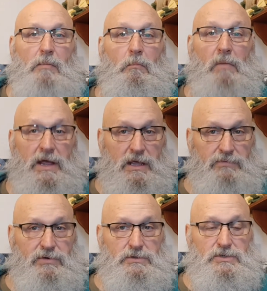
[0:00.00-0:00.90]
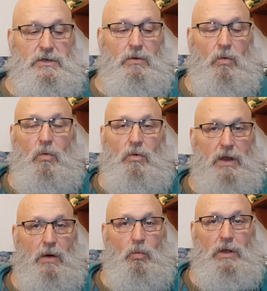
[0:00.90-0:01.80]
my efforts.
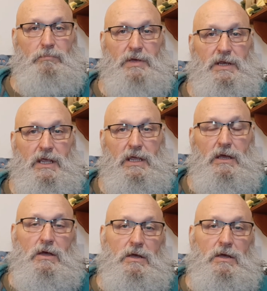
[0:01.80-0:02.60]
Not one penny